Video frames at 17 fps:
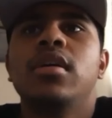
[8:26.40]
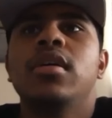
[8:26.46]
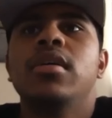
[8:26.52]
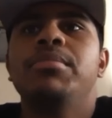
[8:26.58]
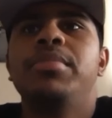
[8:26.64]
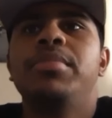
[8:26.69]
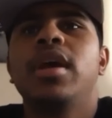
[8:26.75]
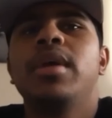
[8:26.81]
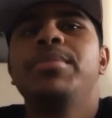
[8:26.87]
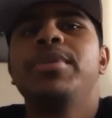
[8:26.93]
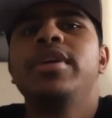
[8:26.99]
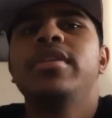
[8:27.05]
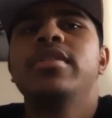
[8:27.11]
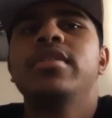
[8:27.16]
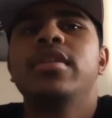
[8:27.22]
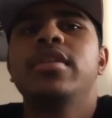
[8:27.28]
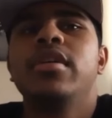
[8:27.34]
But I
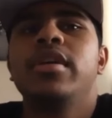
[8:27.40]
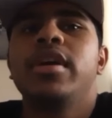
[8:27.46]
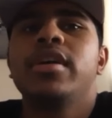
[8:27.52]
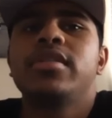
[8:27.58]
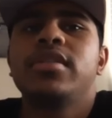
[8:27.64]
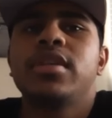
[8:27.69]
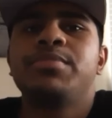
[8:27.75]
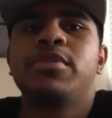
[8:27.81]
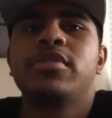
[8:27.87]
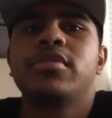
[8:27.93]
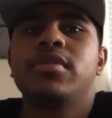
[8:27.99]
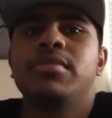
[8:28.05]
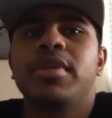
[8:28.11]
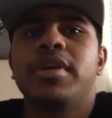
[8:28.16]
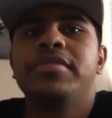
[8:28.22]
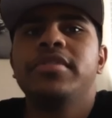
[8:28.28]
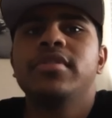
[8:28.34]
mean, I guess that's personal
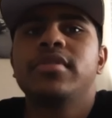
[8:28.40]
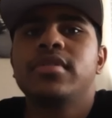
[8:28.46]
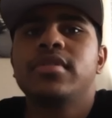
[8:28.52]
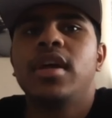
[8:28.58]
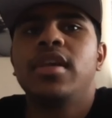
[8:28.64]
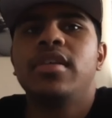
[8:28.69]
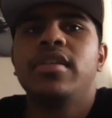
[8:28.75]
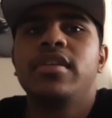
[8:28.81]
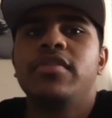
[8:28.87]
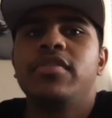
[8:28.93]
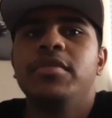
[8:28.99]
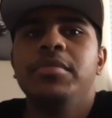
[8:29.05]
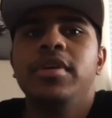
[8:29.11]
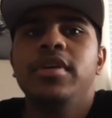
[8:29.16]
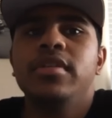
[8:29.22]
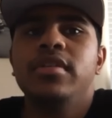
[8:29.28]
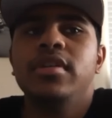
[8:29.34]
preference. I think for
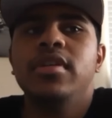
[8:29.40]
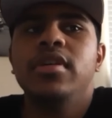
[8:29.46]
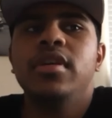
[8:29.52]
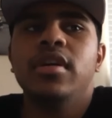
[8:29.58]
me,